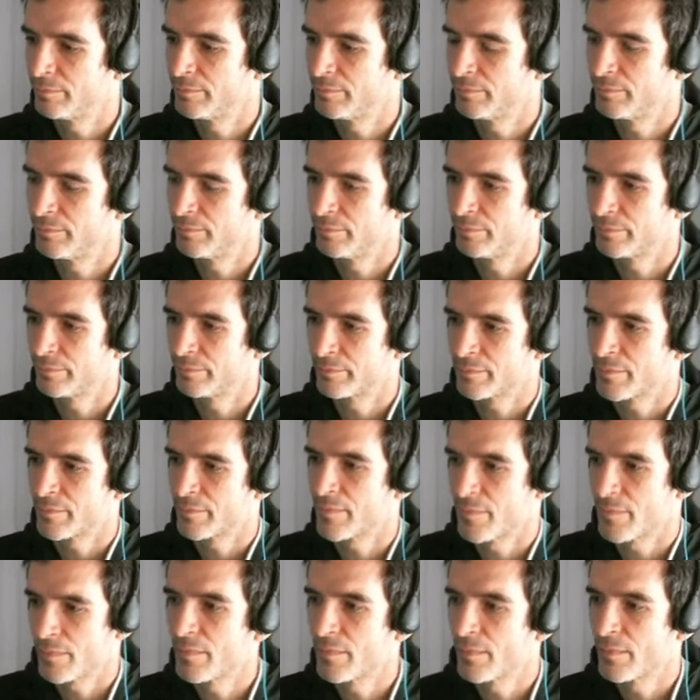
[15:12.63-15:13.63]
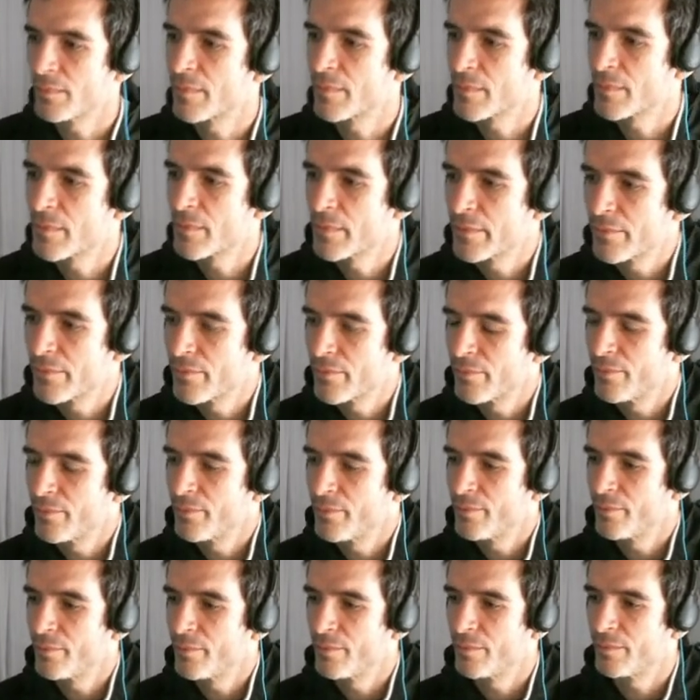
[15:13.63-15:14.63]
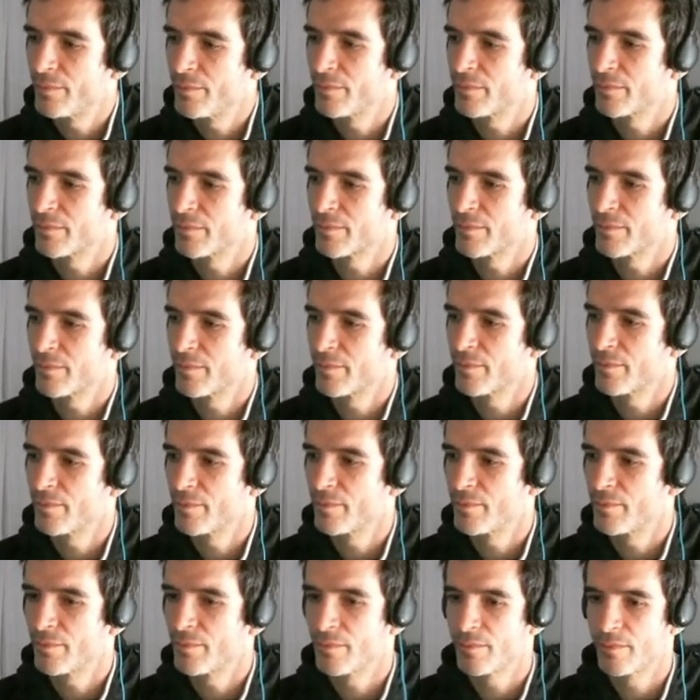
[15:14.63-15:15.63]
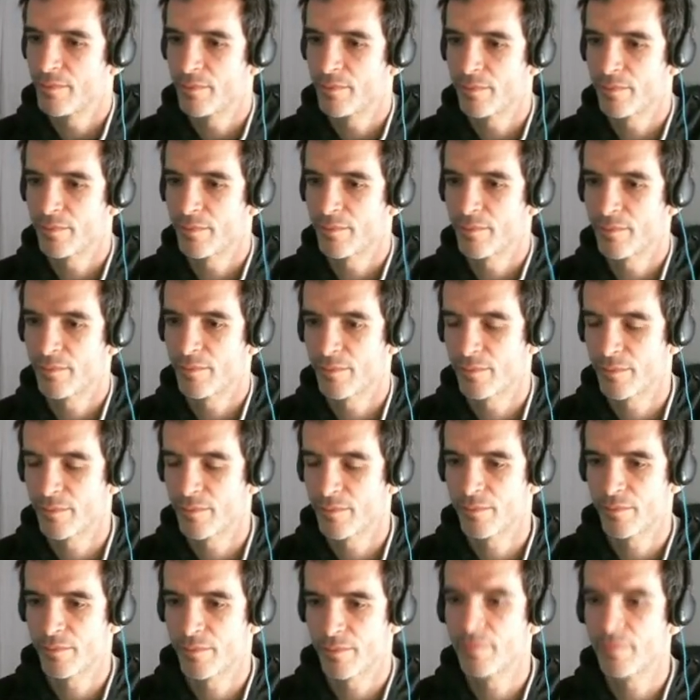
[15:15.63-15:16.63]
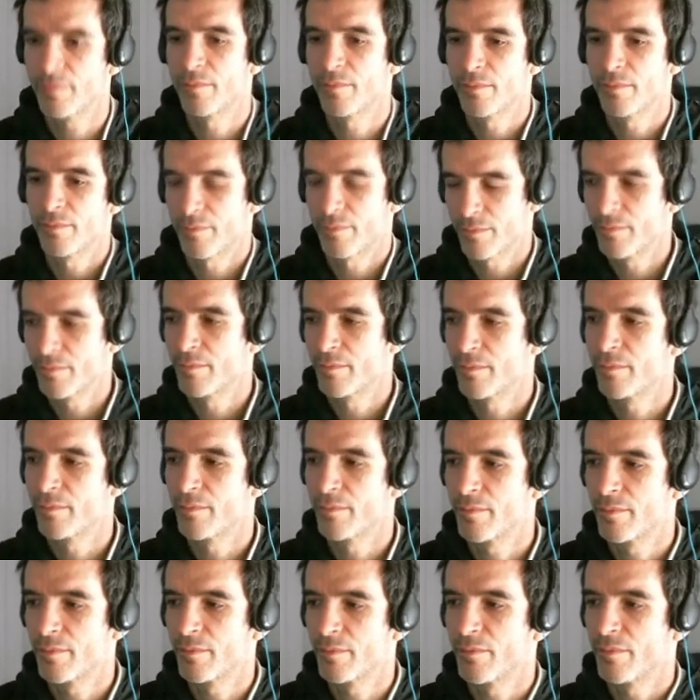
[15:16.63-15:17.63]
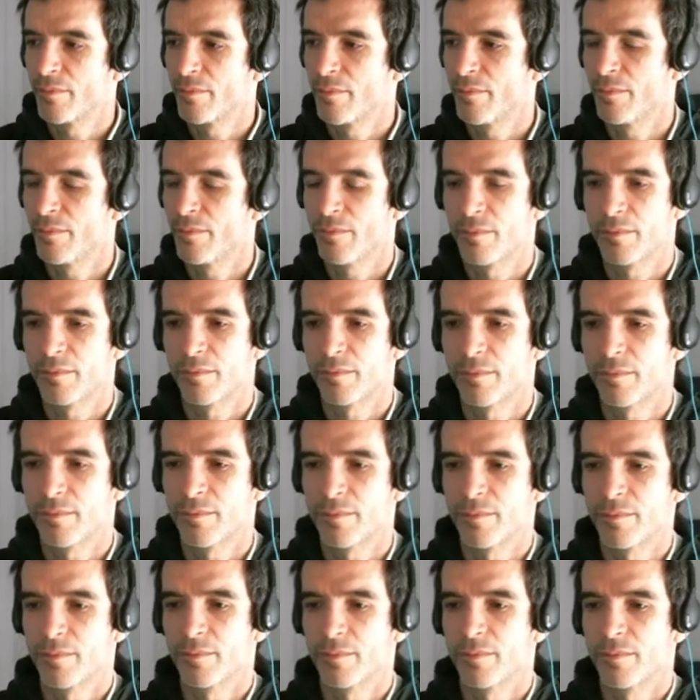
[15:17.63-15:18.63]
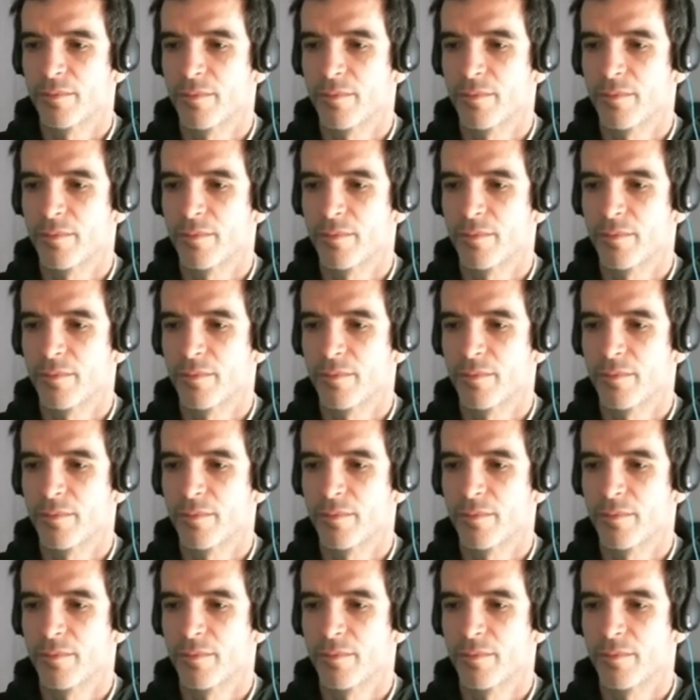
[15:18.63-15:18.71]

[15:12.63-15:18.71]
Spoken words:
The person shown says nothing.